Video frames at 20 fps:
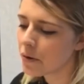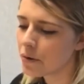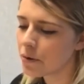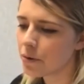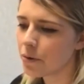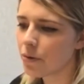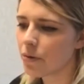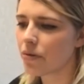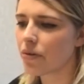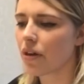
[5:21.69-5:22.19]

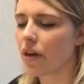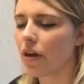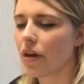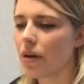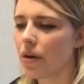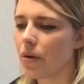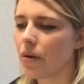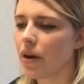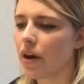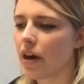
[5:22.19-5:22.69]
Also,
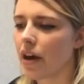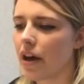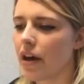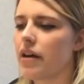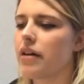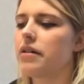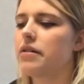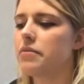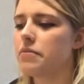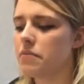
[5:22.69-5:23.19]

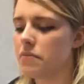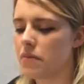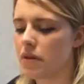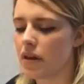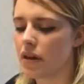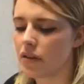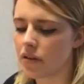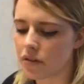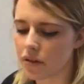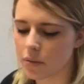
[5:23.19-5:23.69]

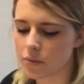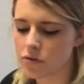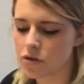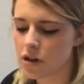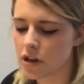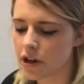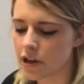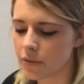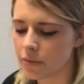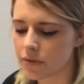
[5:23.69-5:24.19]

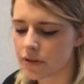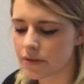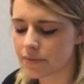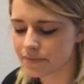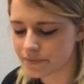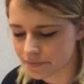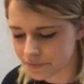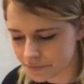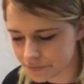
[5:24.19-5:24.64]
sometimes